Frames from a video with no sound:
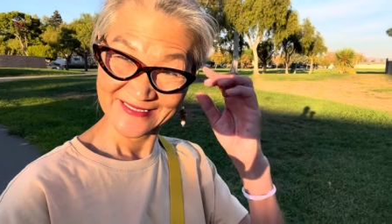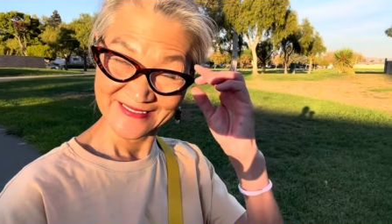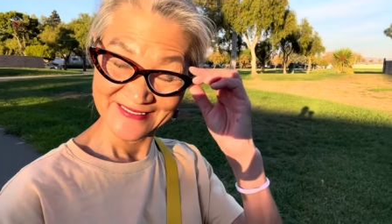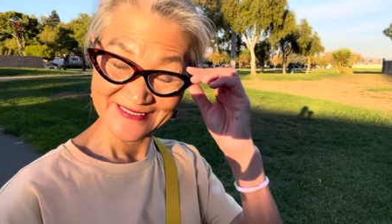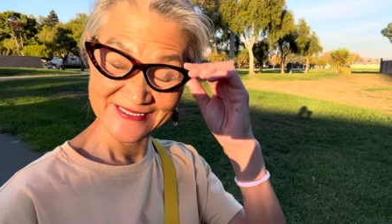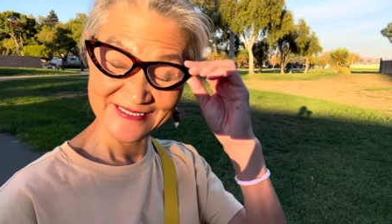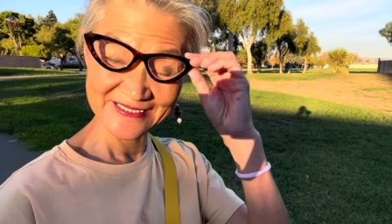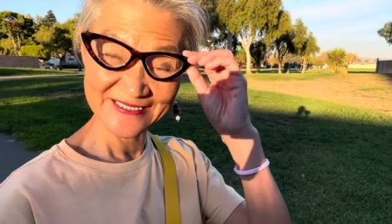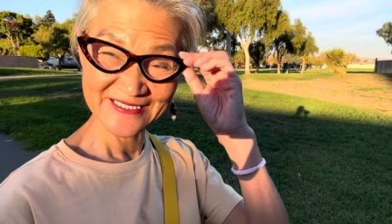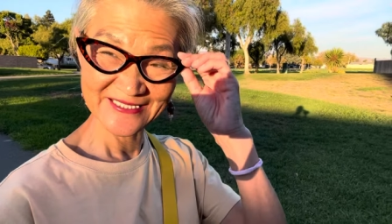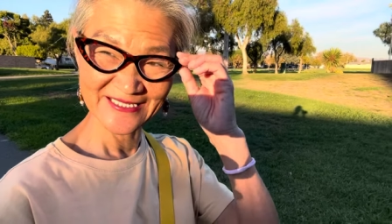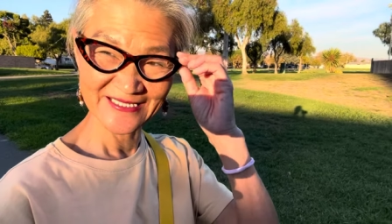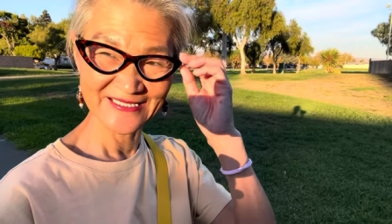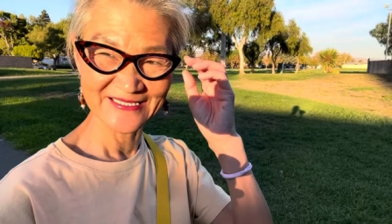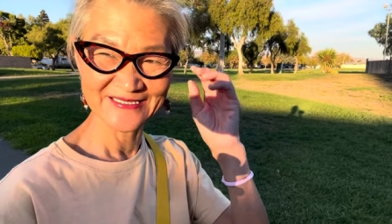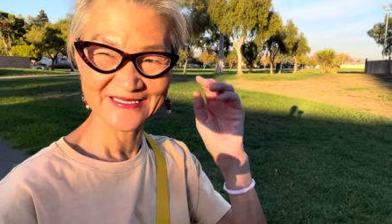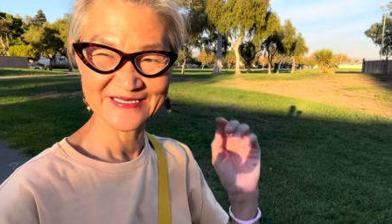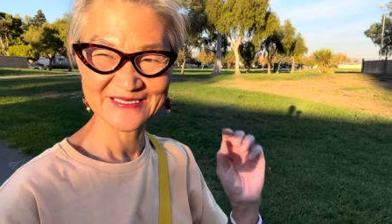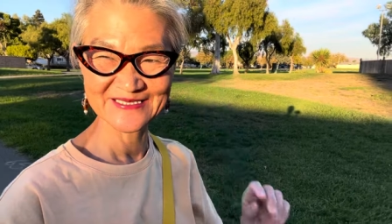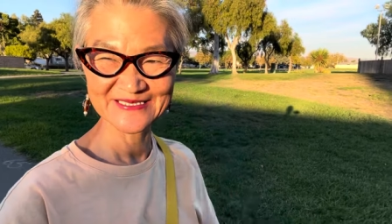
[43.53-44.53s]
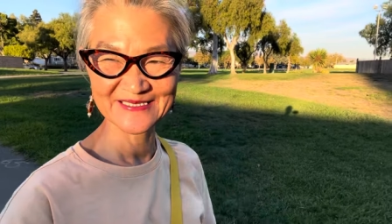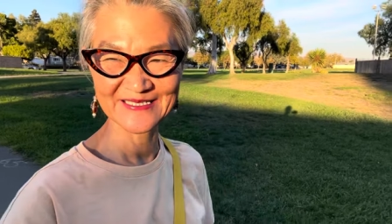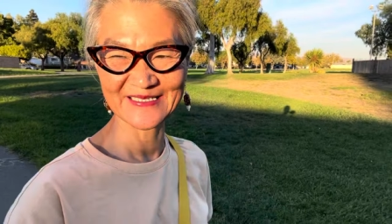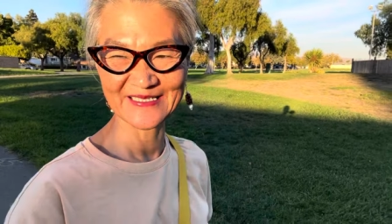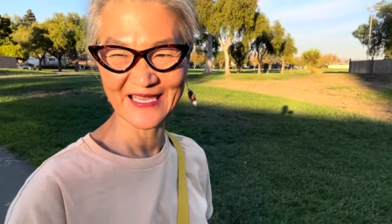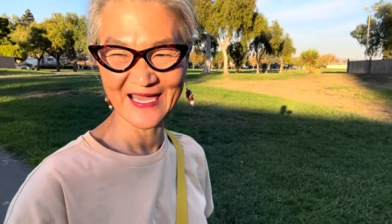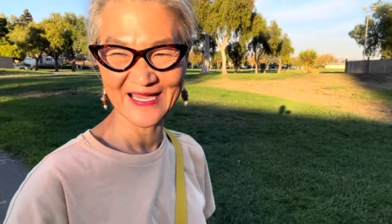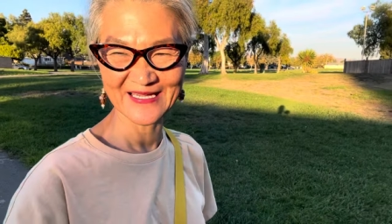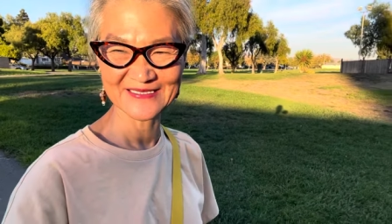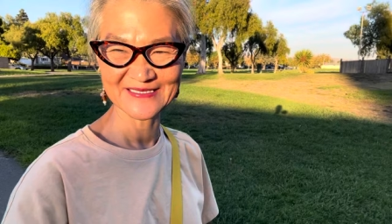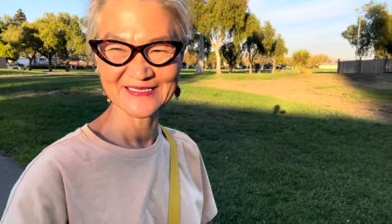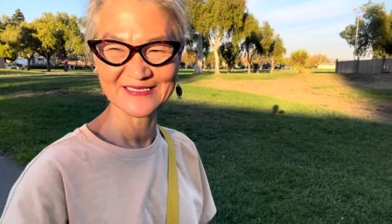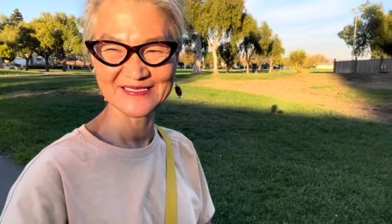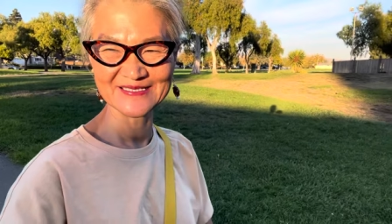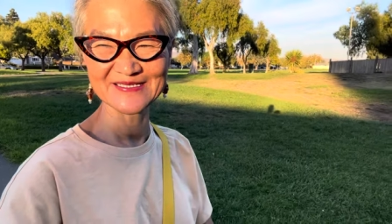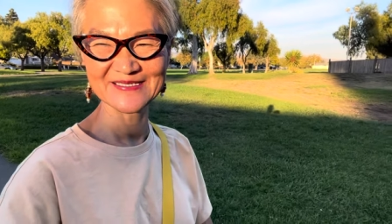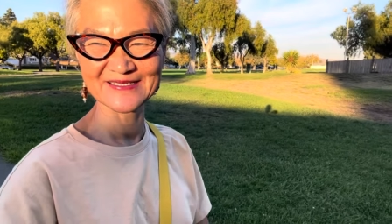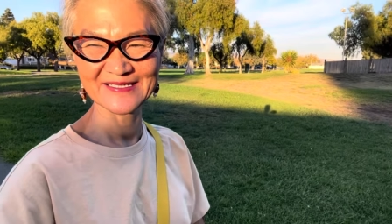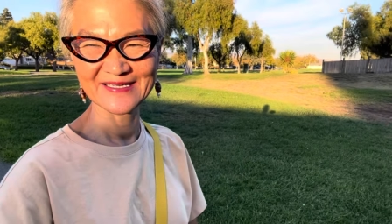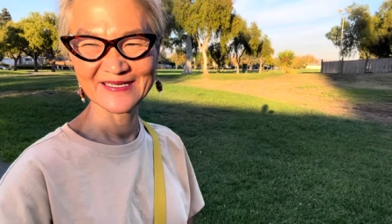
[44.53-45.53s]
share these
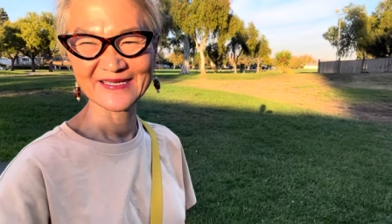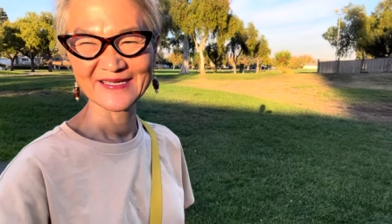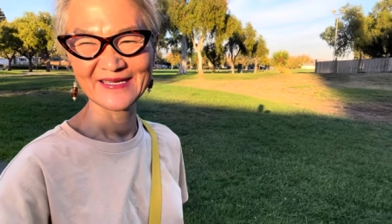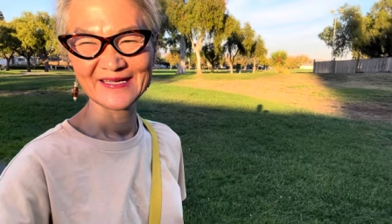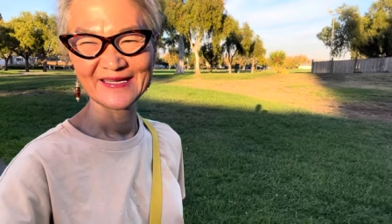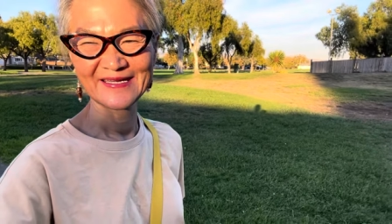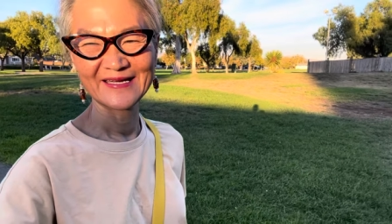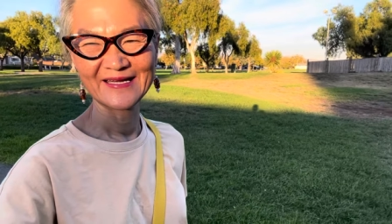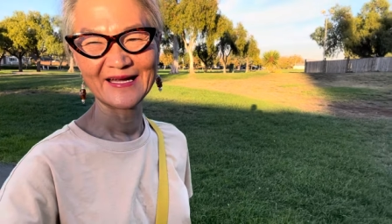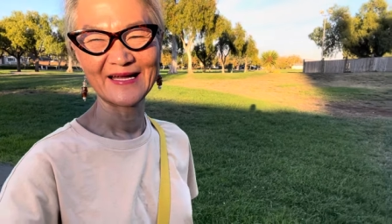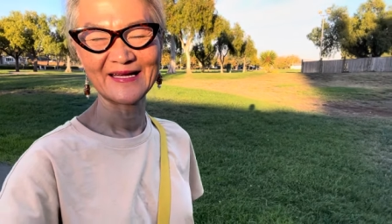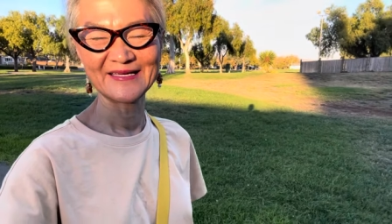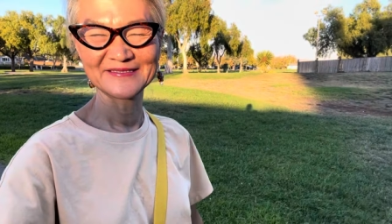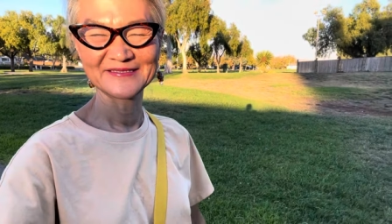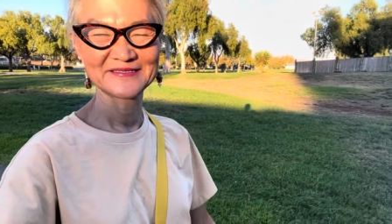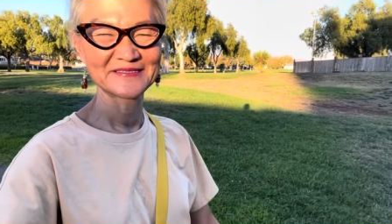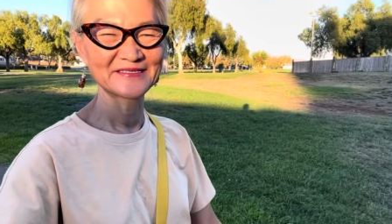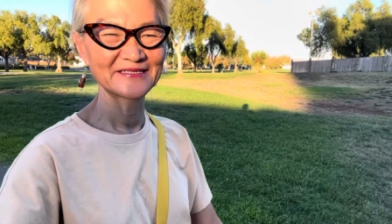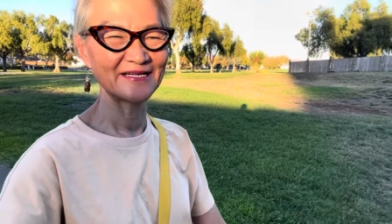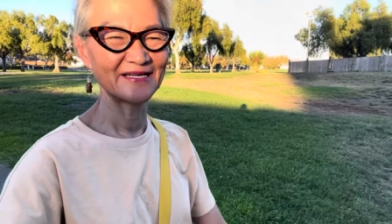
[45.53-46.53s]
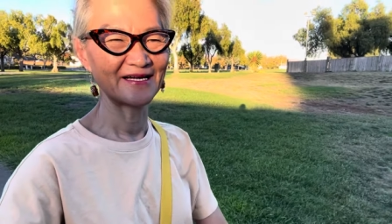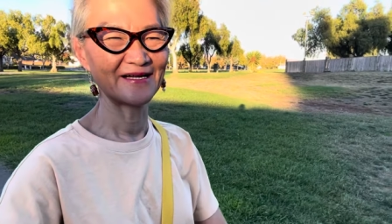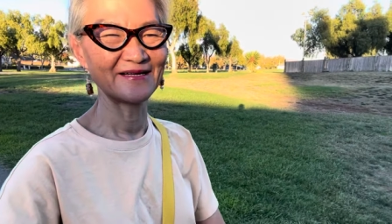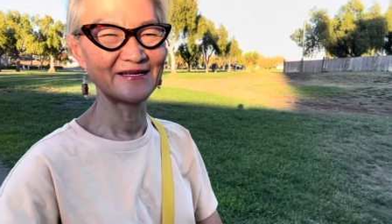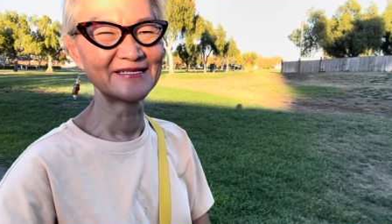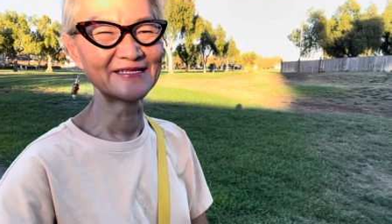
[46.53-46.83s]
glasses and uh,